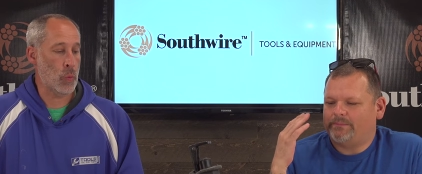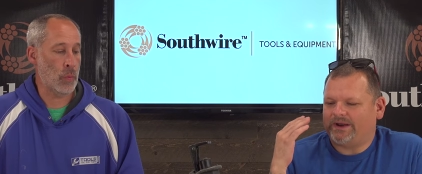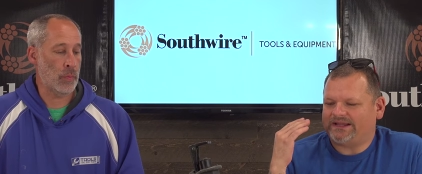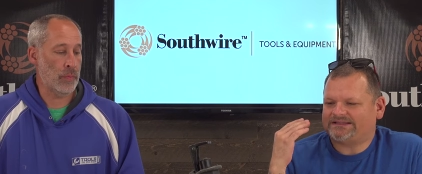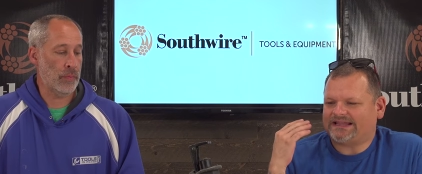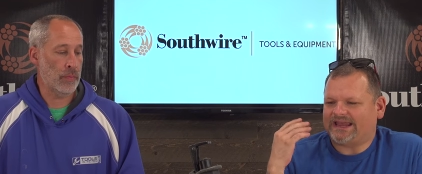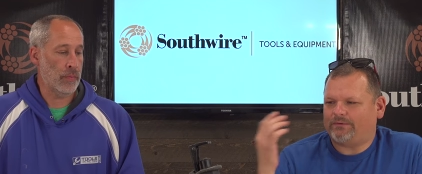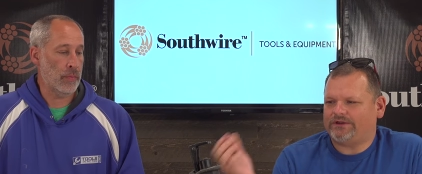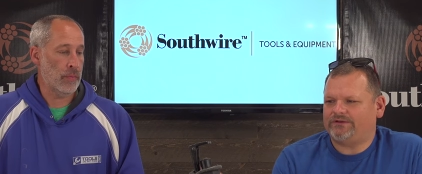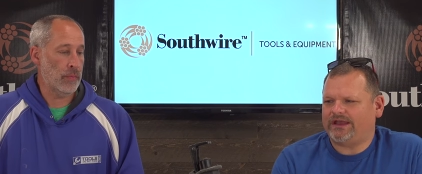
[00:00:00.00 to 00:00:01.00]
Speaker 1: But it's
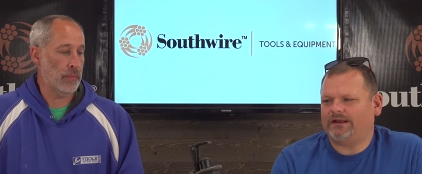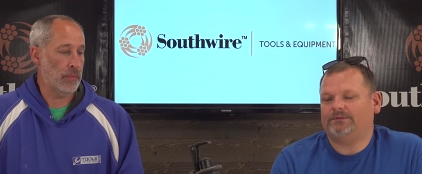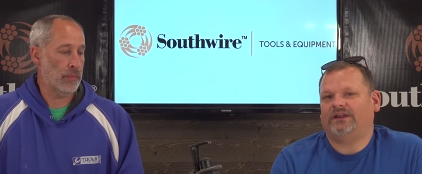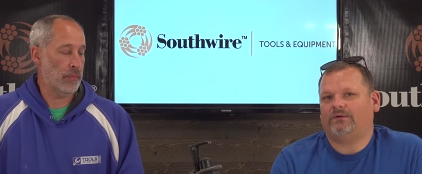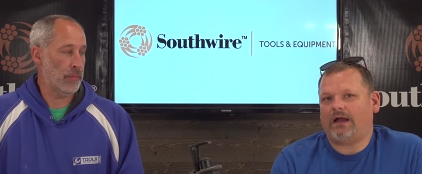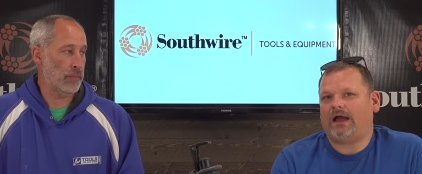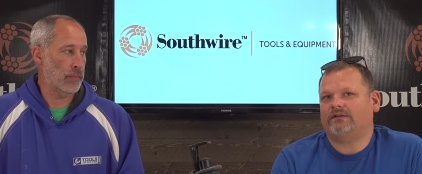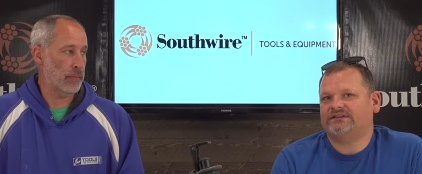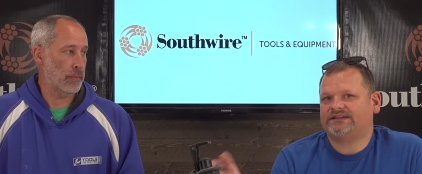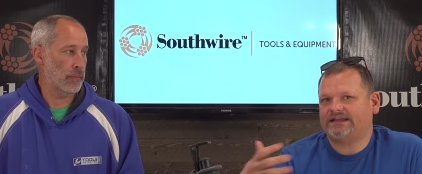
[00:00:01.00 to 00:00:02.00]
like when you get them, you're like, wow,
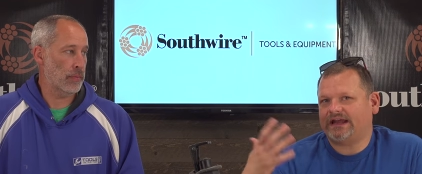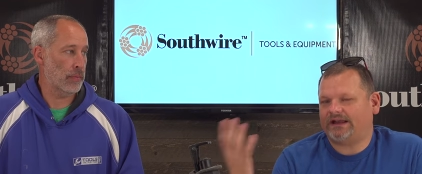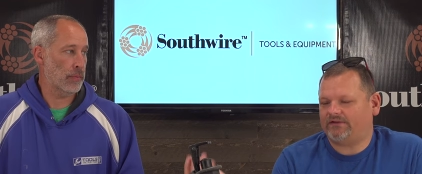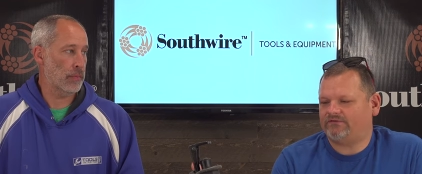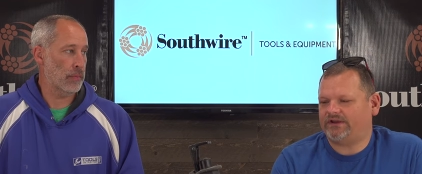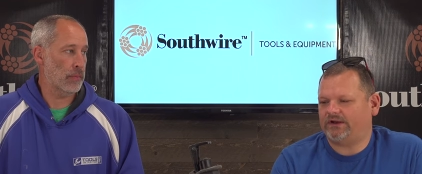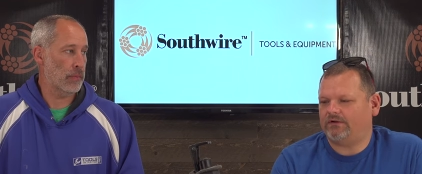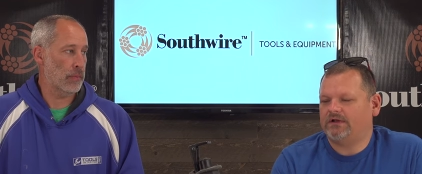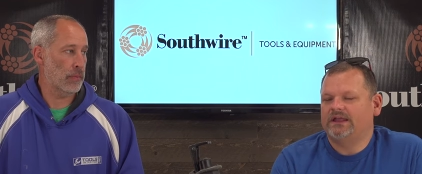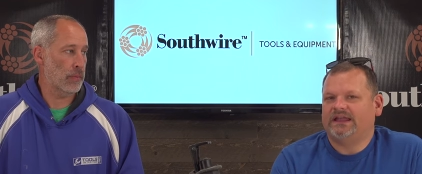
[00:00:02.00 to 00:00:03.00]
this thing kind of, you
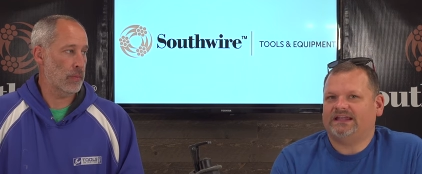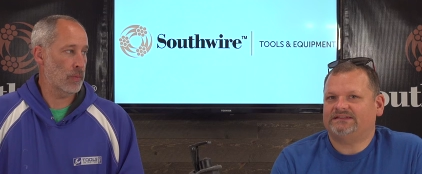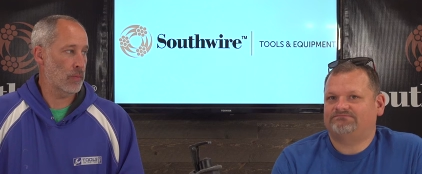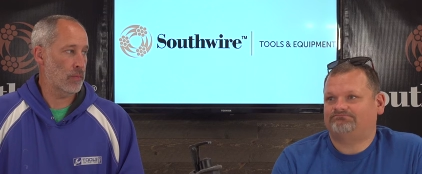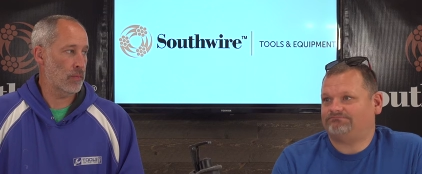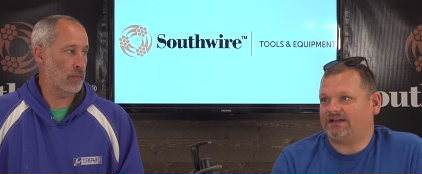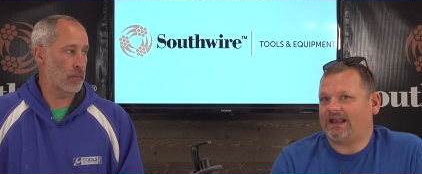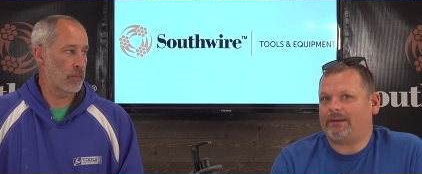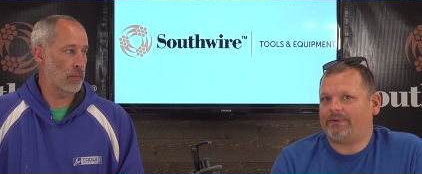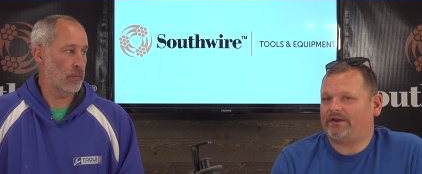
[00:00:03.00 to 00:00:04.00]
know, is a
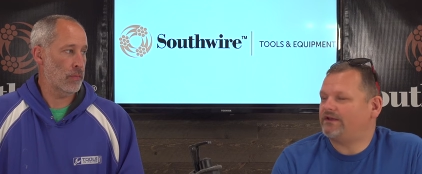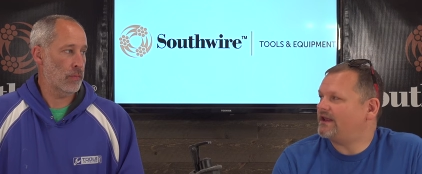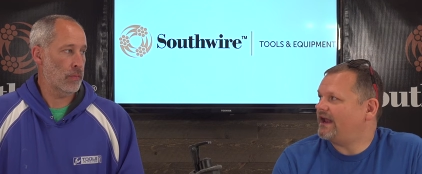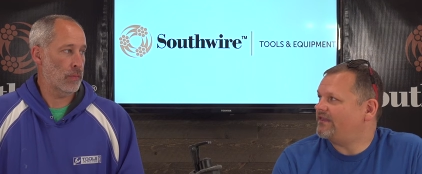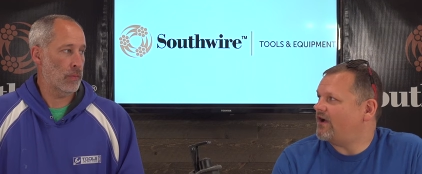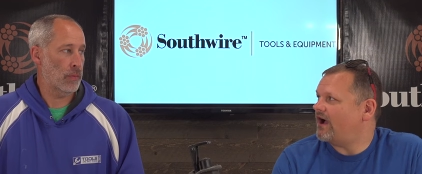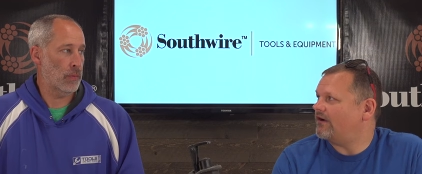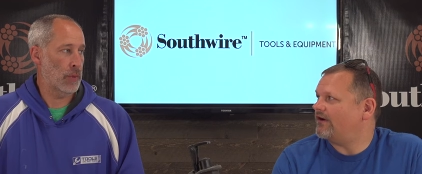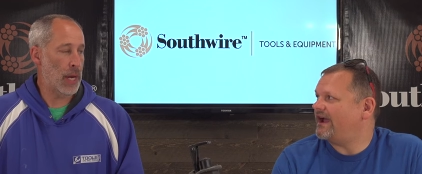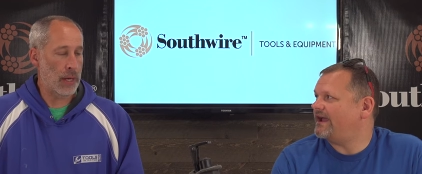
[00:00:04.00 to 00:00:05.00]
lot better than I
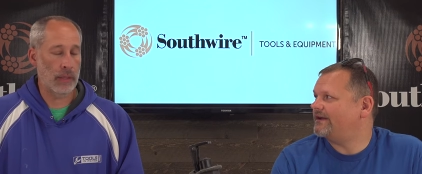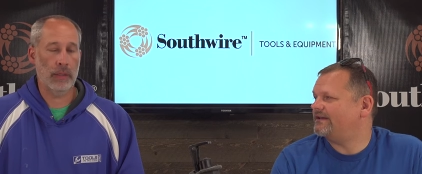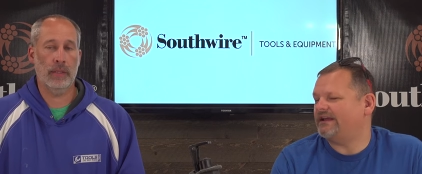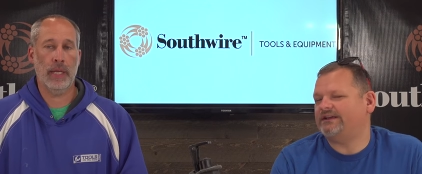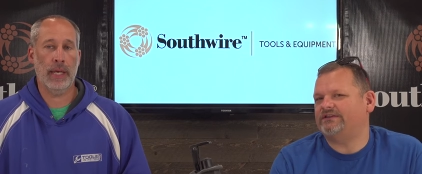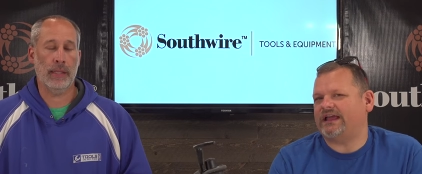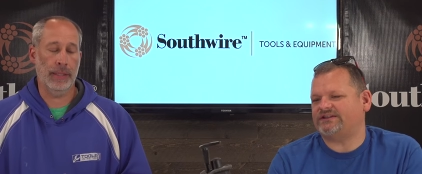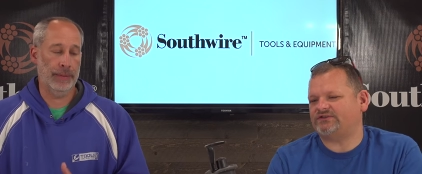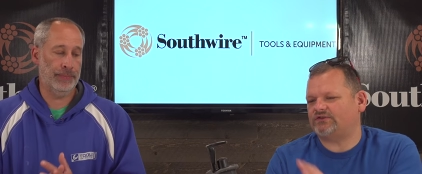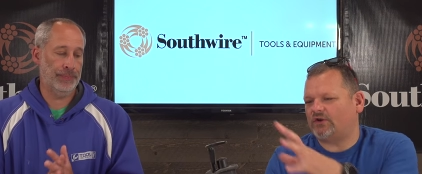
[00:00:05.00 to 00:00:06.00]
thought. Right? Yeah, like, exactly.
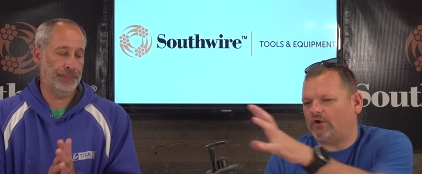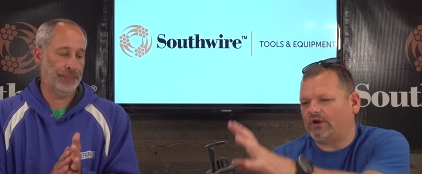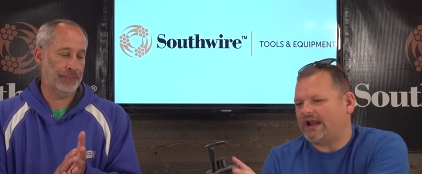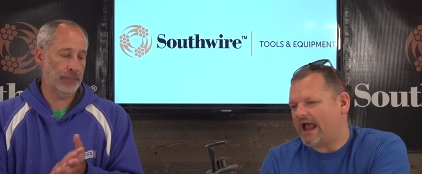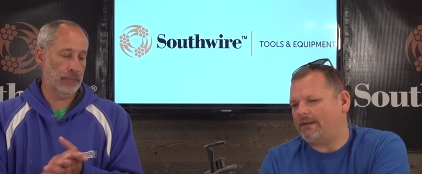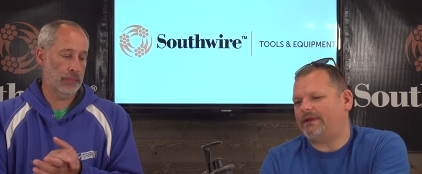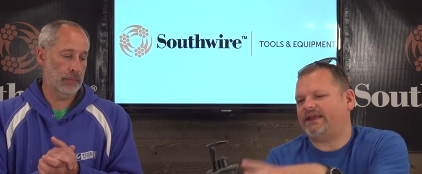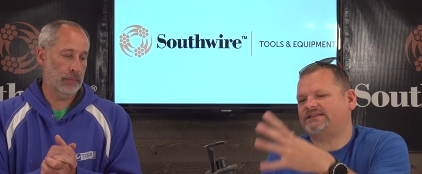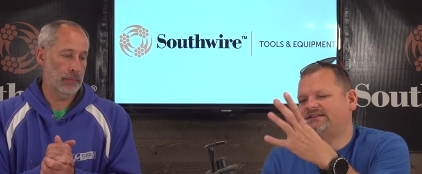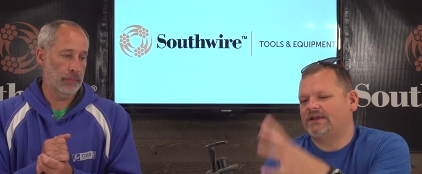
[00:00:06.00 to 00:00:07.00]
Nice
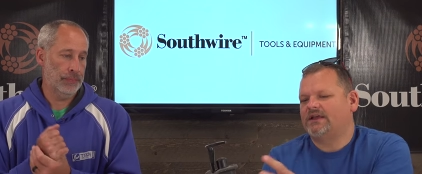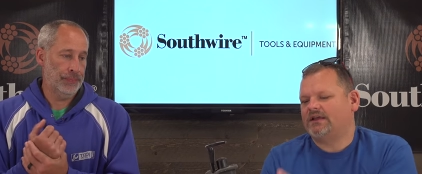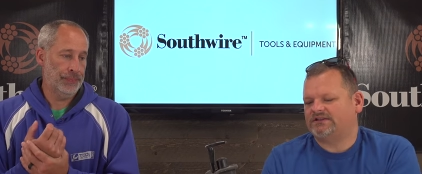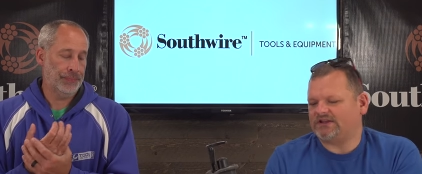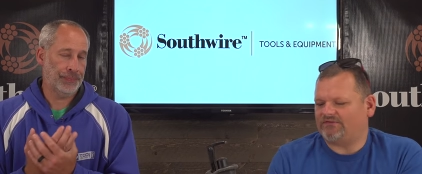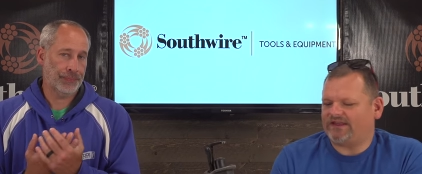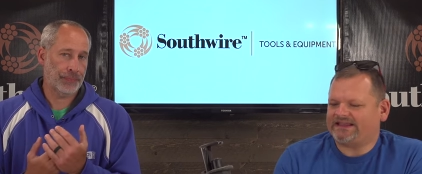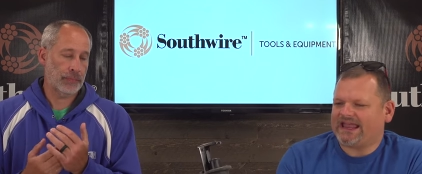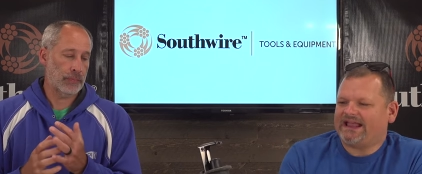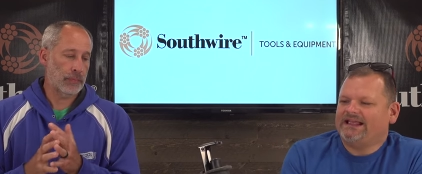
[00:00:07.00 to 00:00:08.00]
ergonomics, stuff like that.